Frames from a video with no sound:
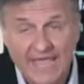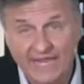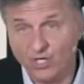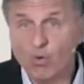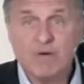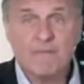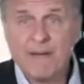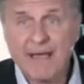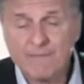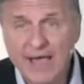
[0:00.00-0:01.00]
And no
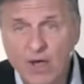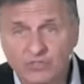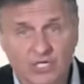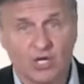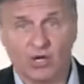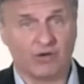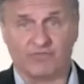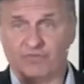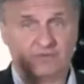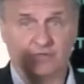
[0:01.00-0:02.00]
amount
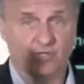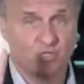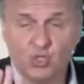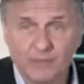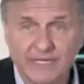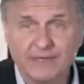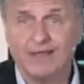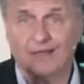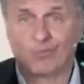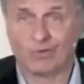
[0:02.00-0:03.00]
of
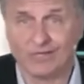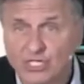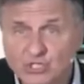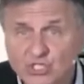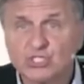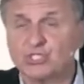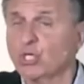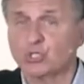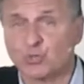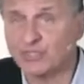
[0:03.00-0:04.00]
human religious
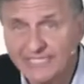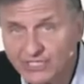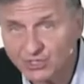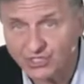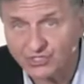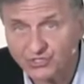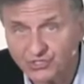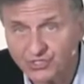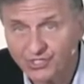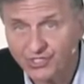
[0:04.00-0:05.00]
traditions,